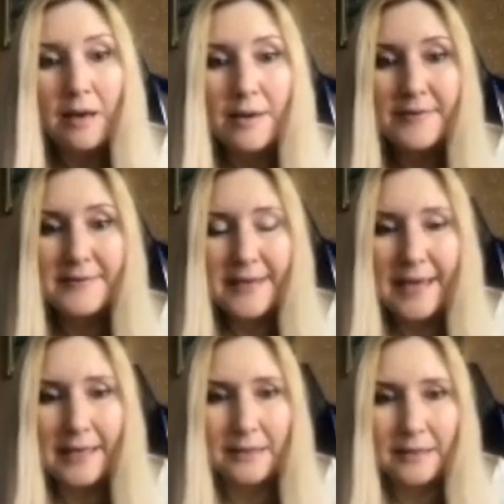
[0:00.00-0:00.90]

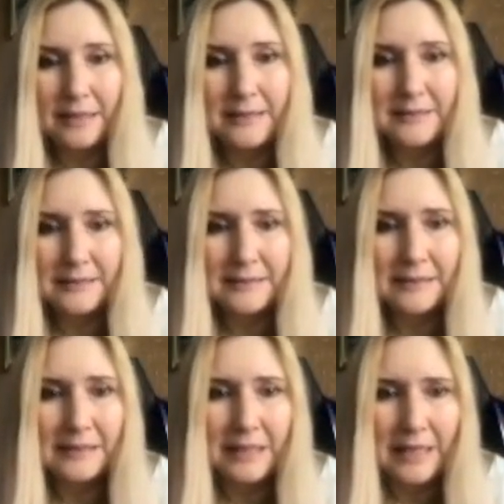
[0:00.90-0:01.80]
Then in this
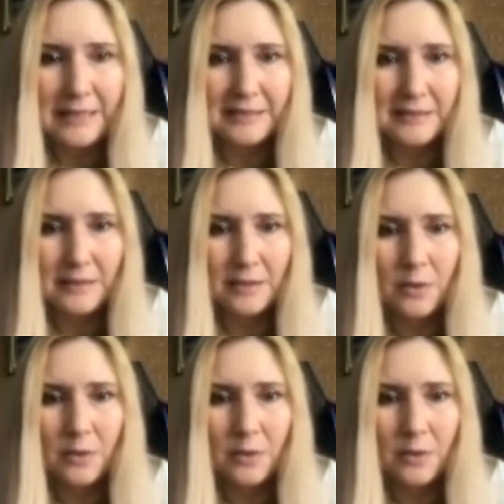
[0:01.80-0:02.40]
case,